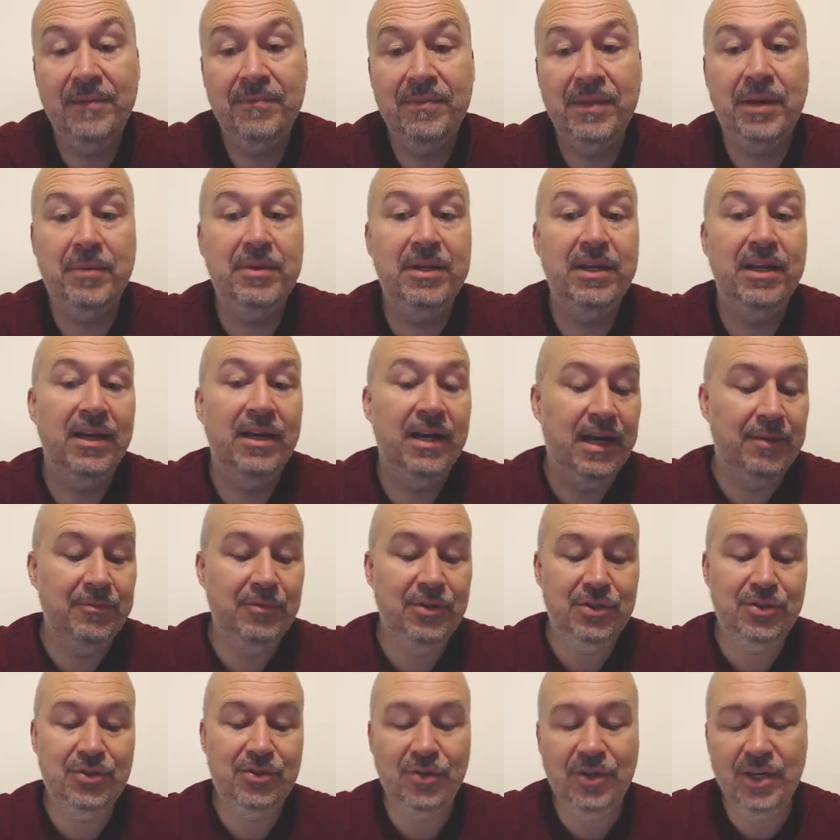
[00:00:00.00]
I mean, I'm
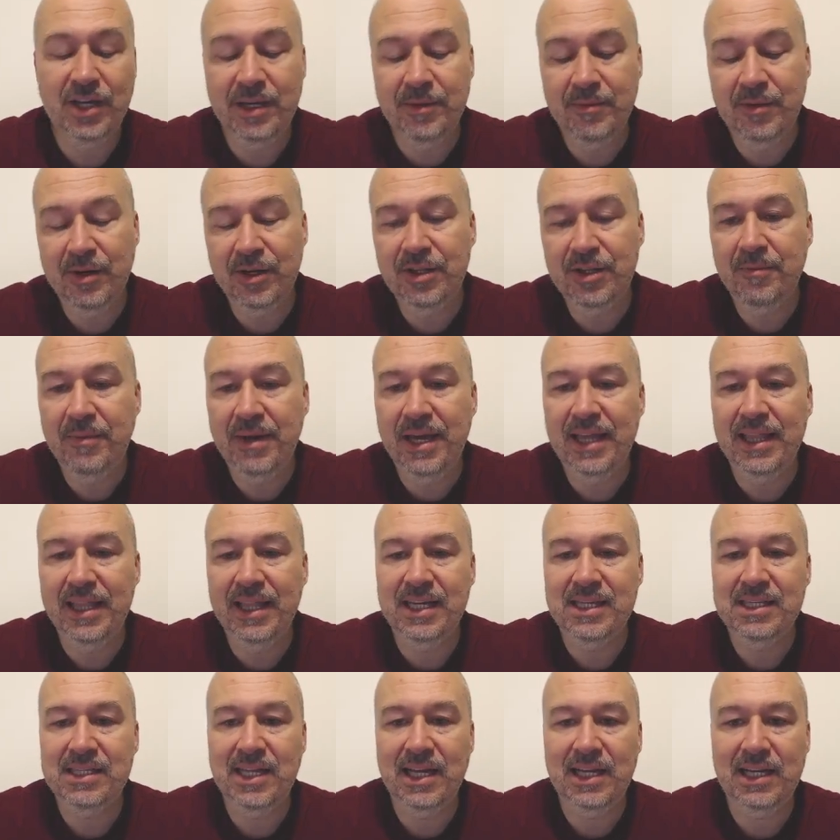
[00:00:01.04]
not talking about the main
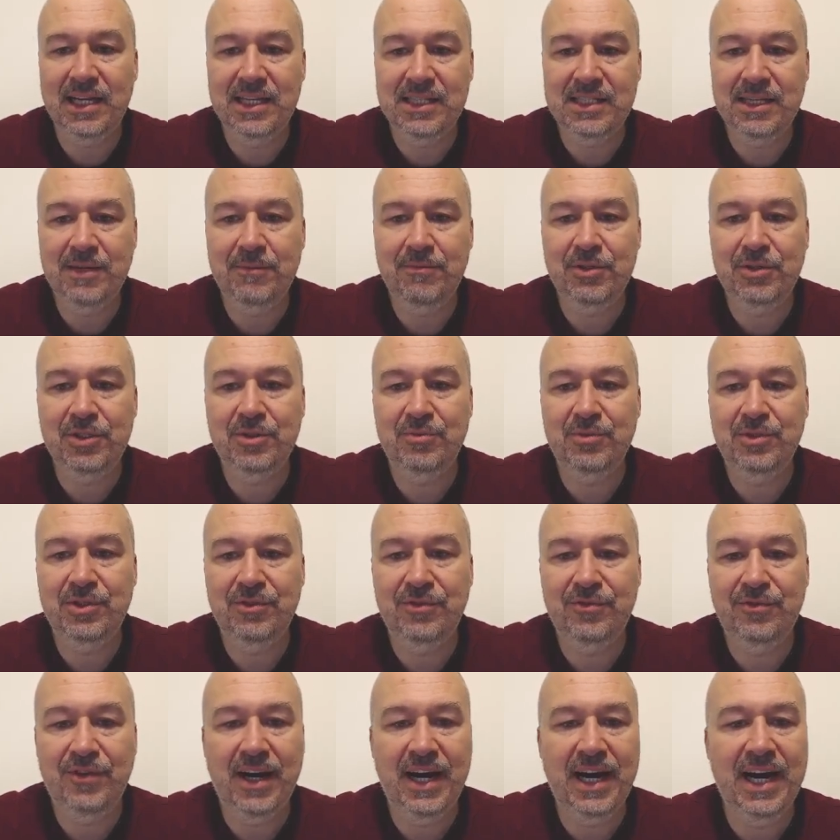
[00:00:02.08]
lines, like let's say bishop
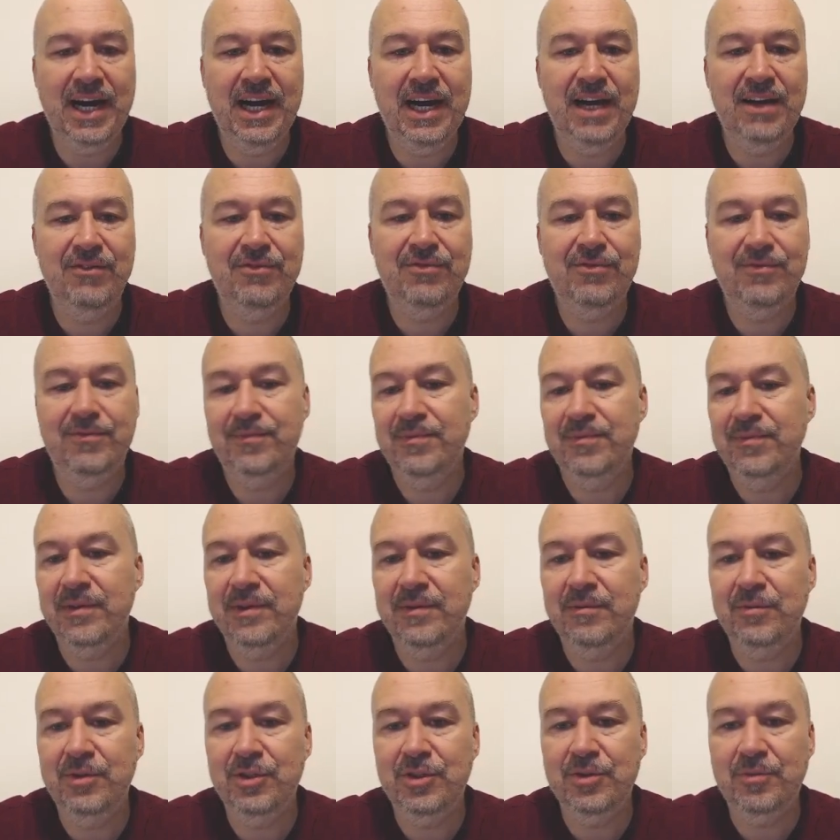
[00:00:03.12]
g5,
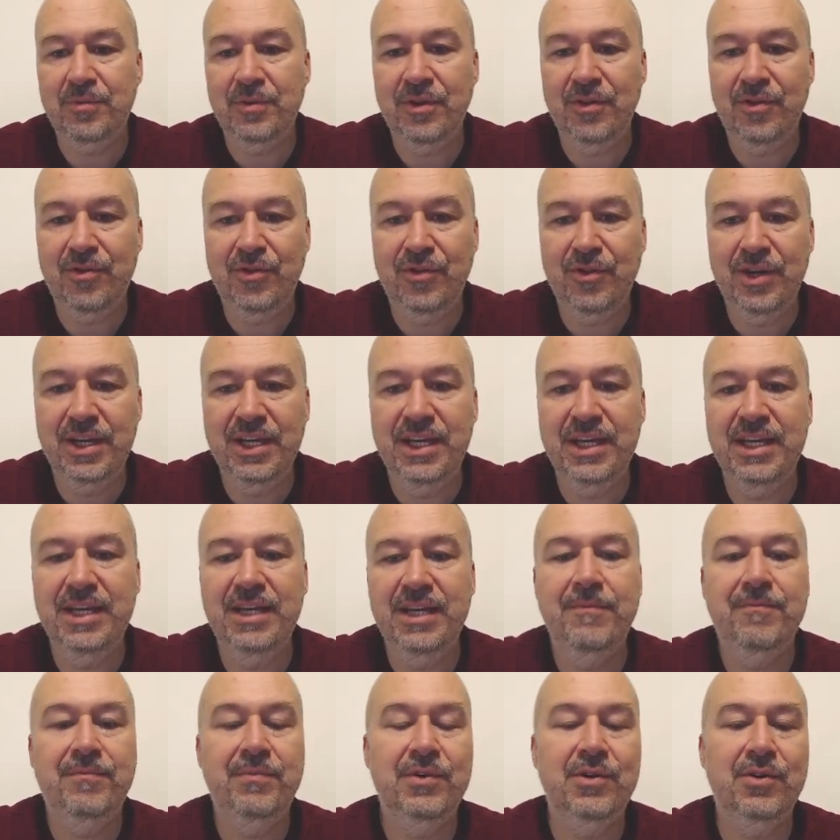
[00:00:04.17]
bishop
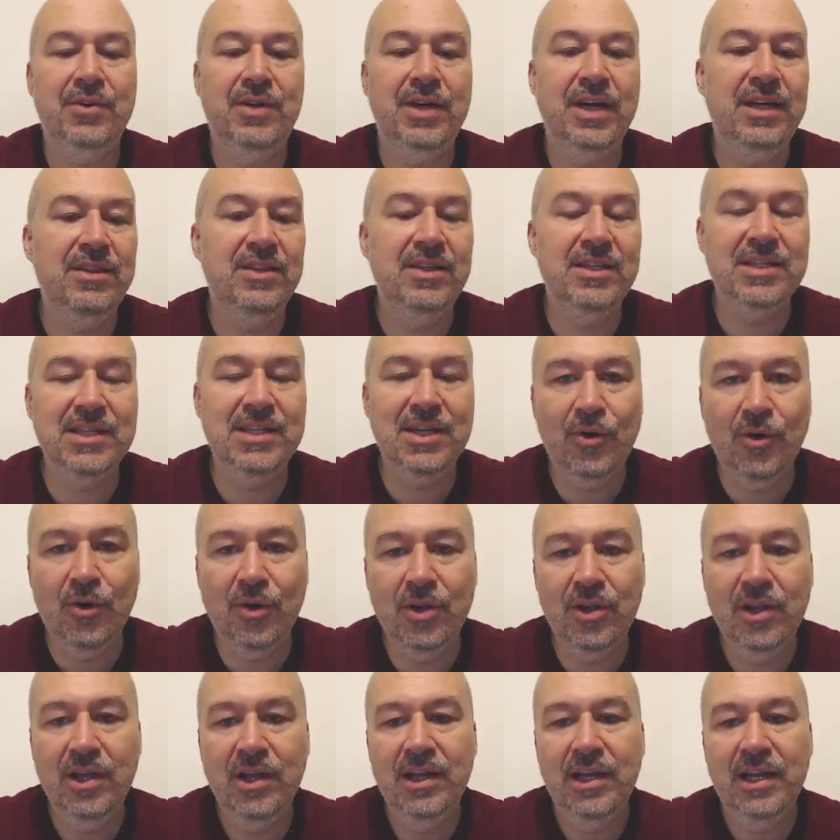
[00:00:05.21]
e3. Okay, these are
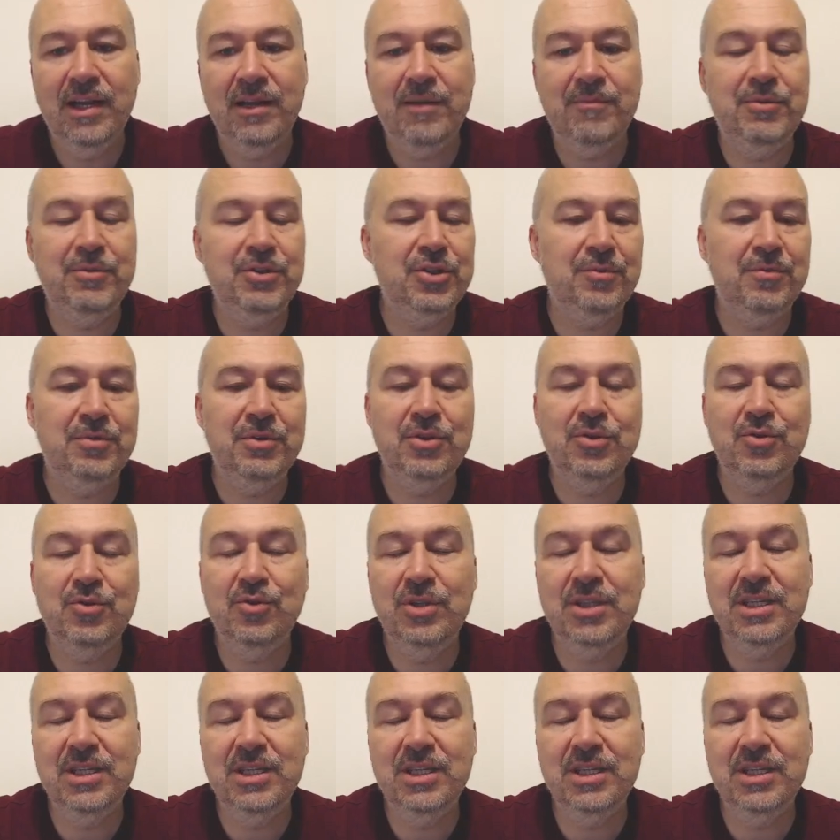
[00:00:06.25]
all bishop e2.